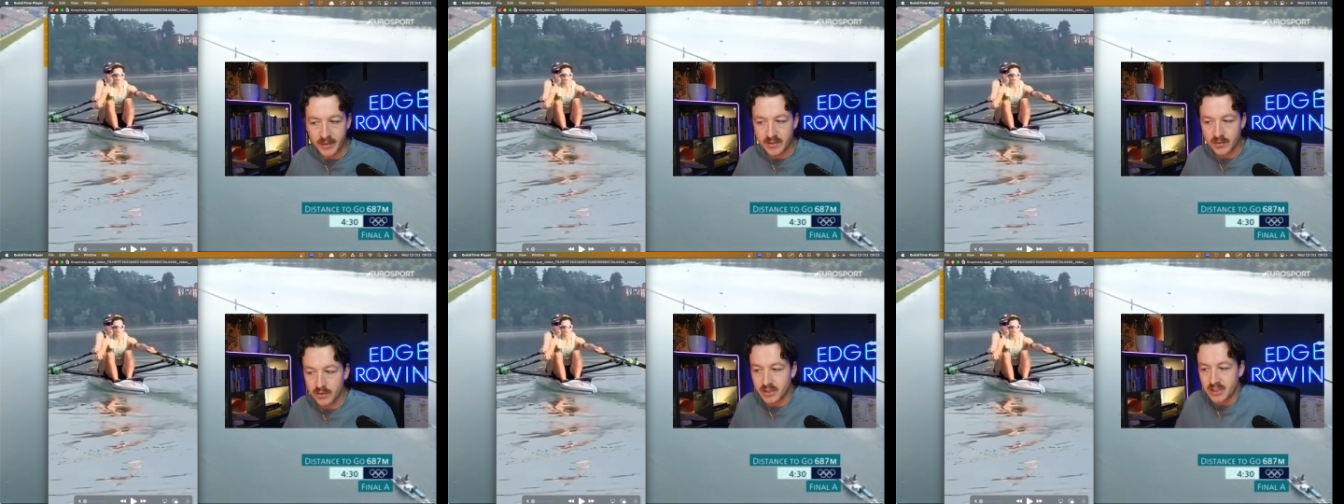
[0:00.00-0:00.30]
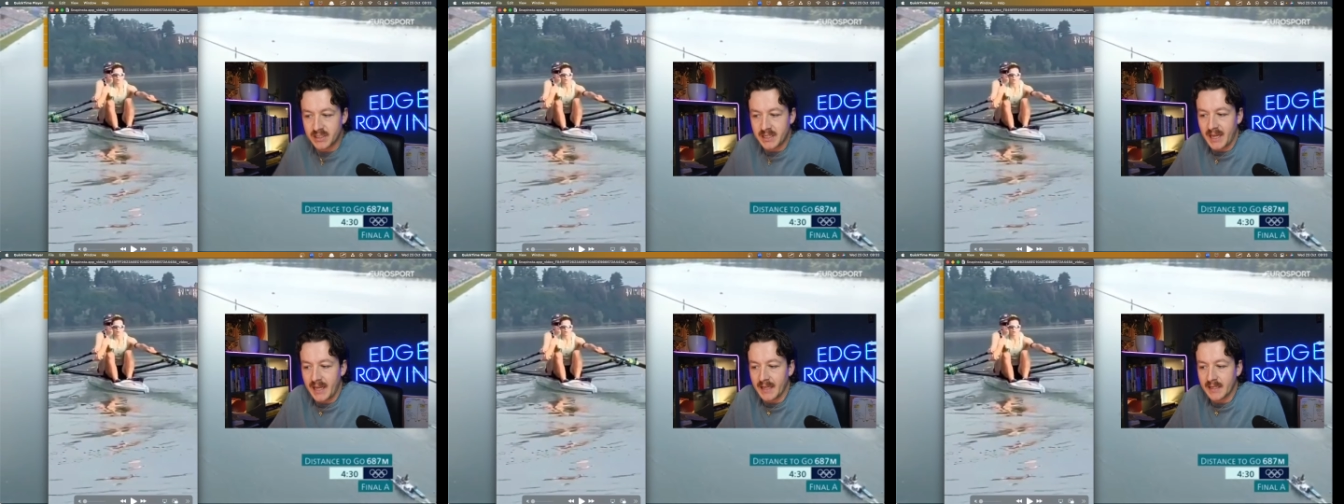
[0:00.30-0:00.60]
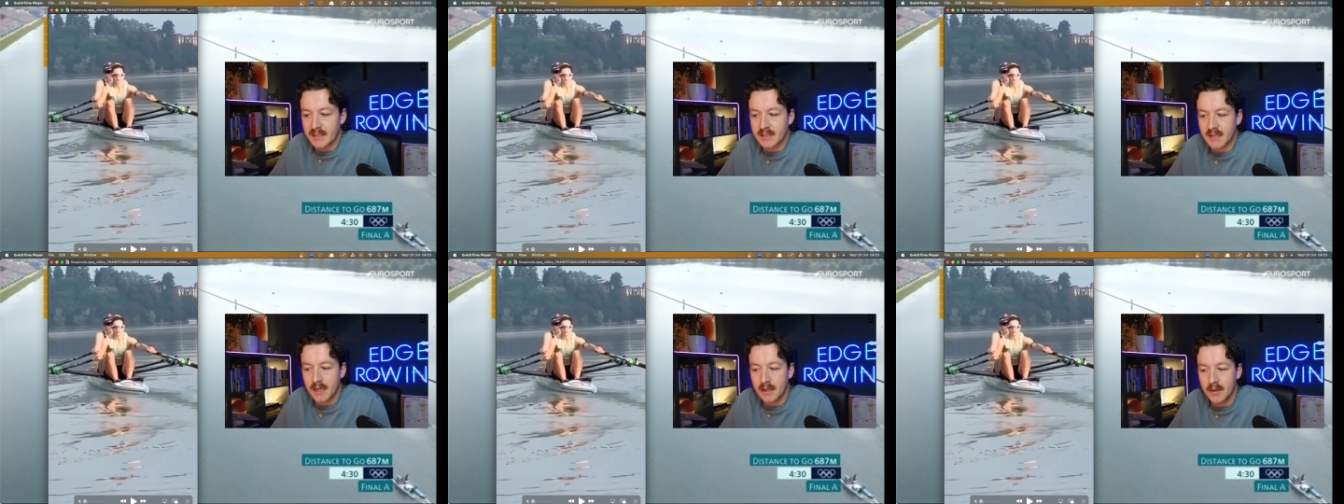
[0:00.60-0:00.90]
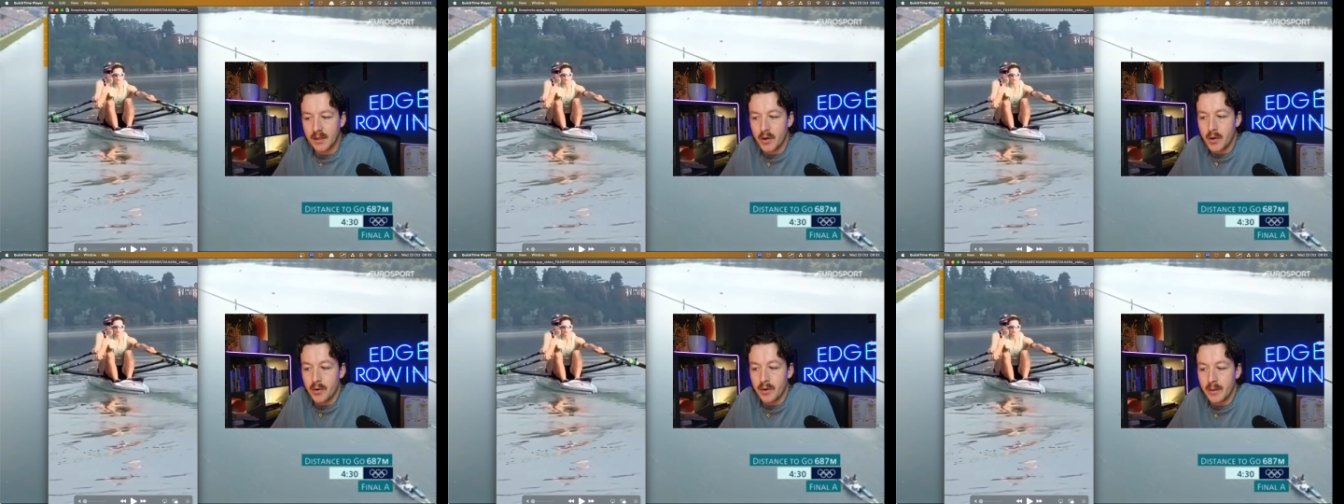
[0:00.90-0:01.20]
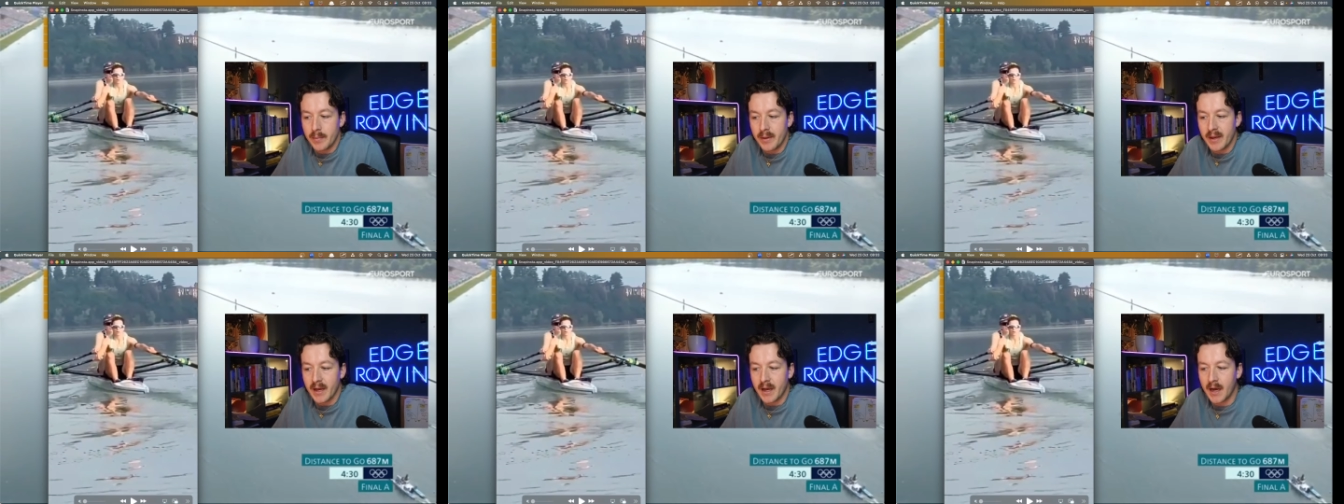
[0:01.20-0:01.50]
So she takes that load a
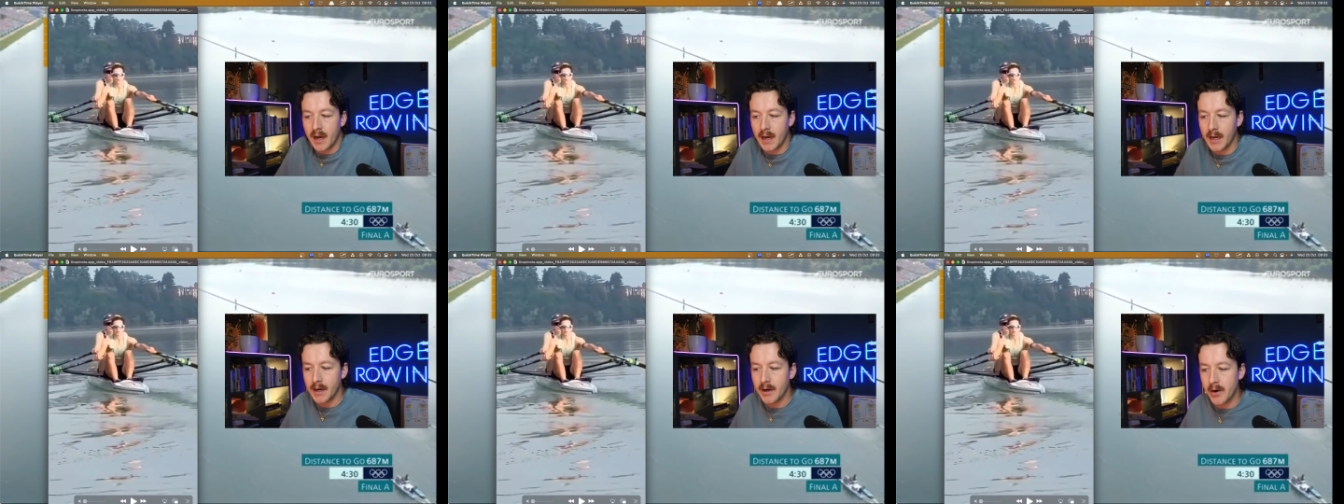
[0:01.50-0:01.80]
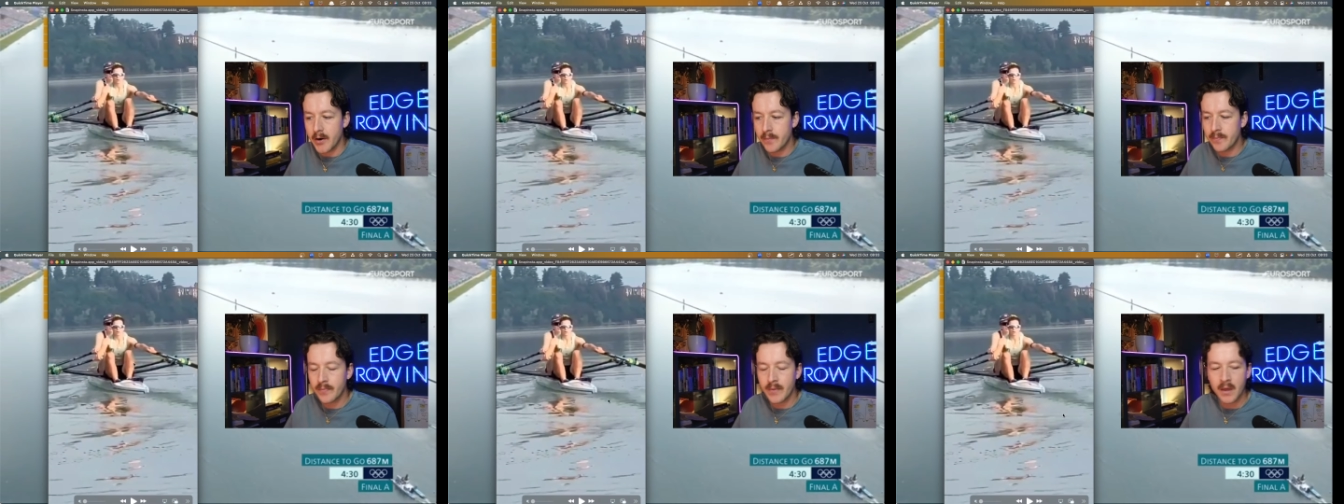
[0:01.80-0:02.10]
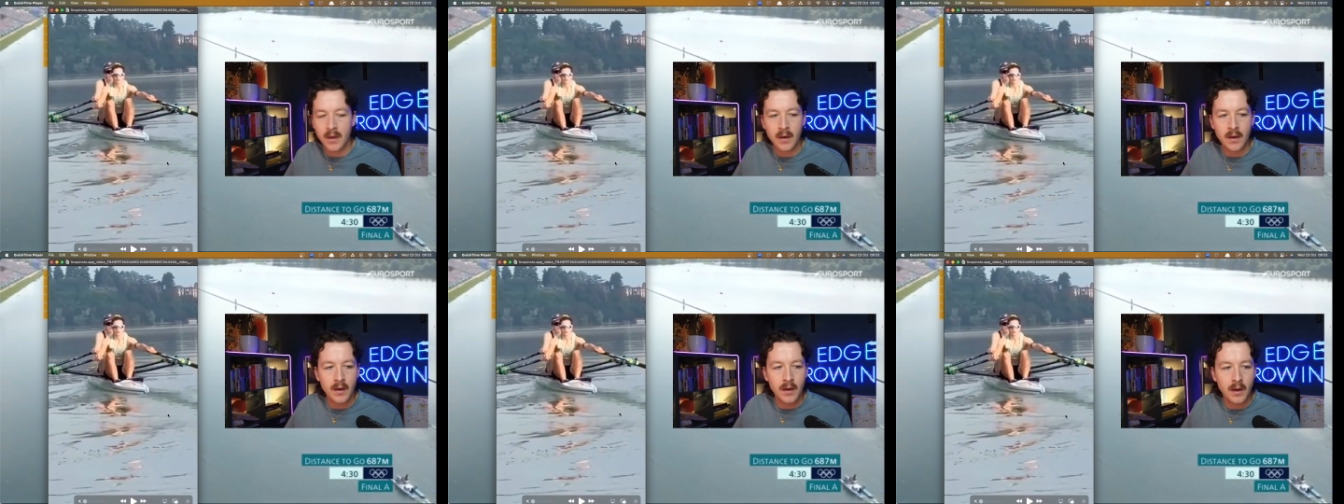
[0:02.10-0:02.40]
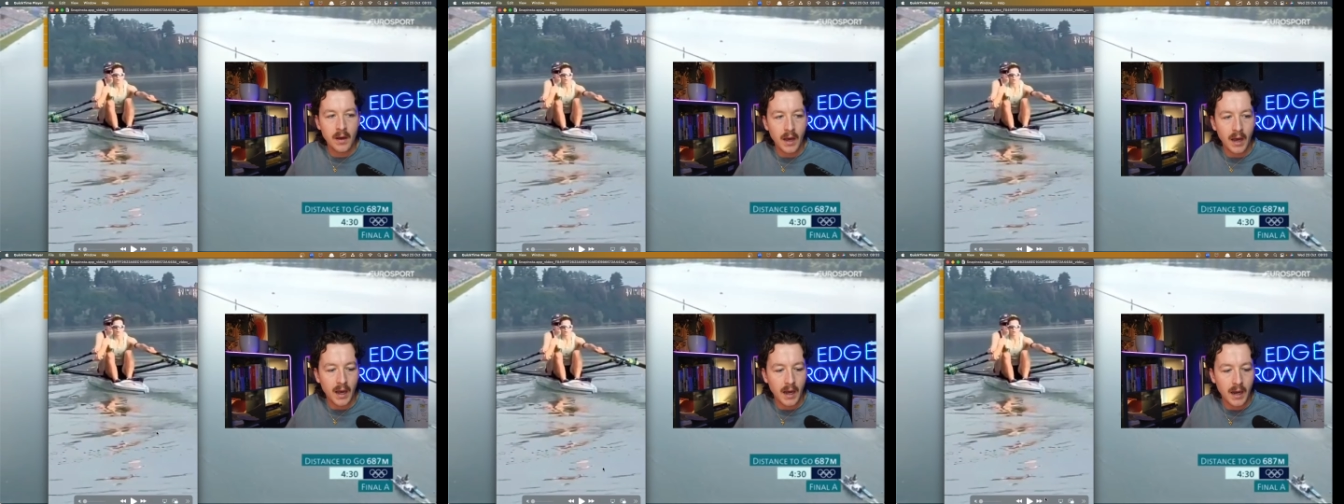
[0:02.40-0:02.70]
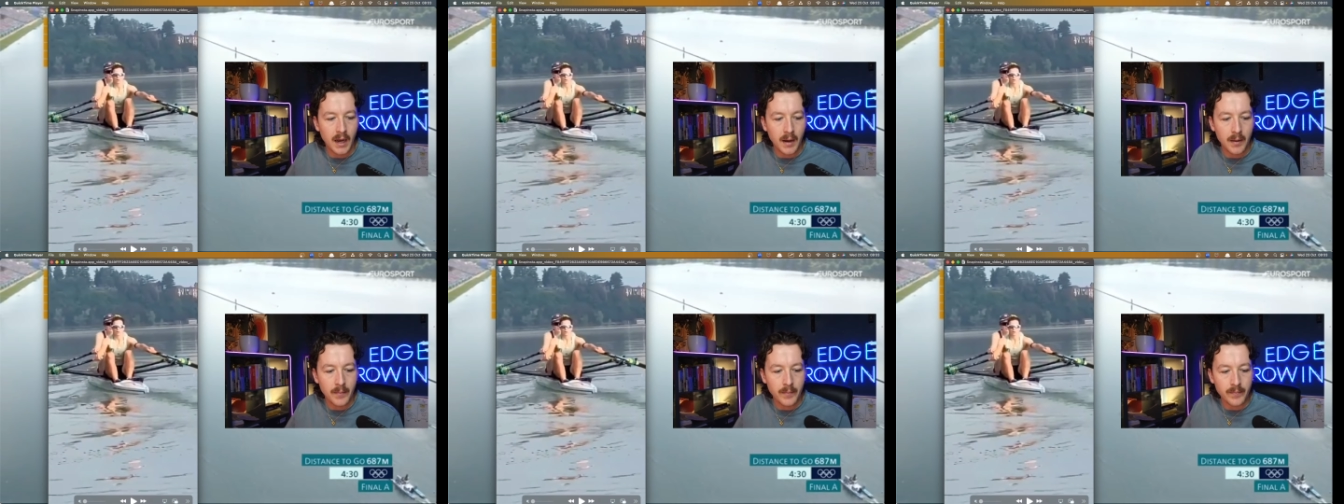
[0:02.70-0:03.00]
bit higher.
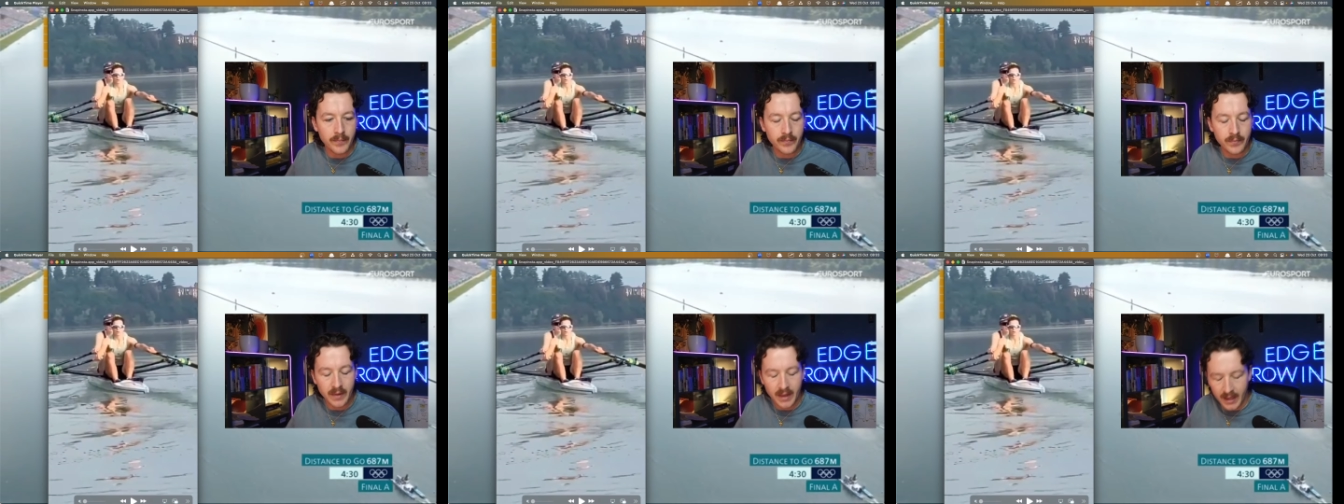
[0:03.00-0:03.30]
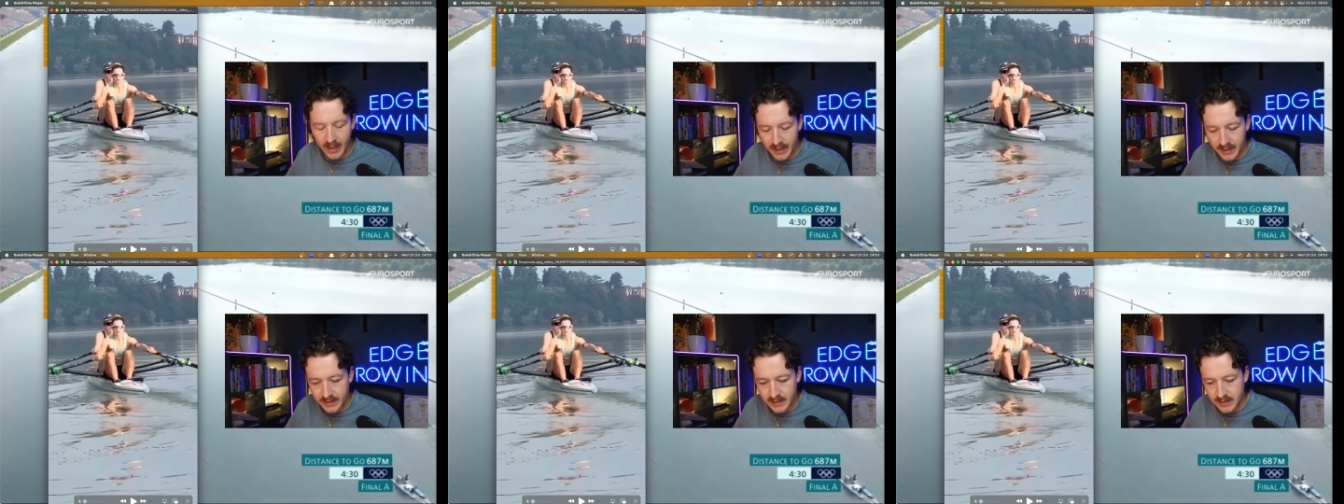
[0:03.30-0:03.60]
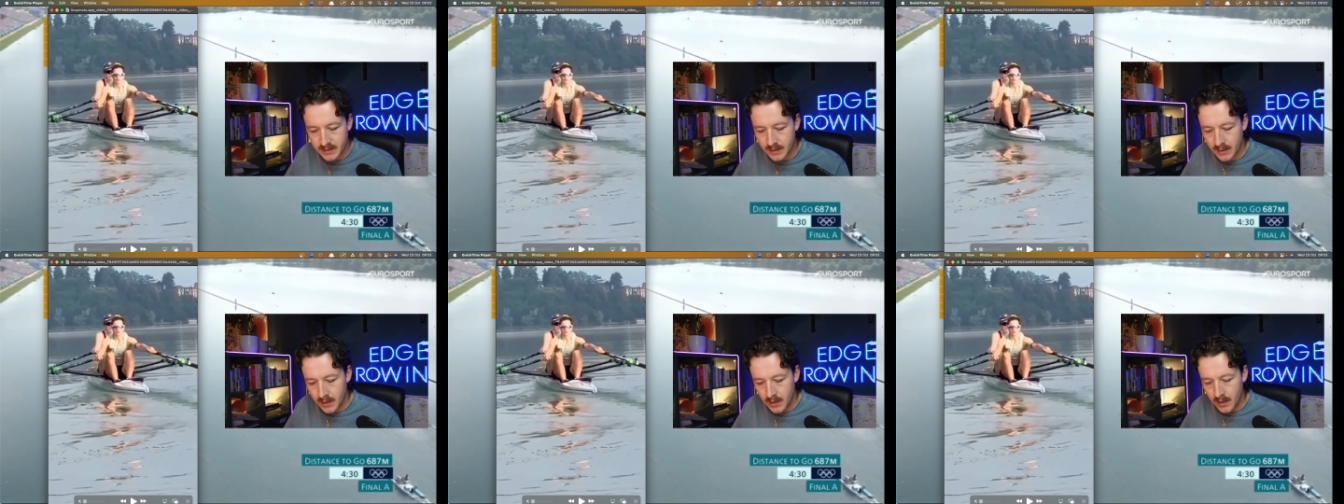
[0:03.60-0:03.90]
And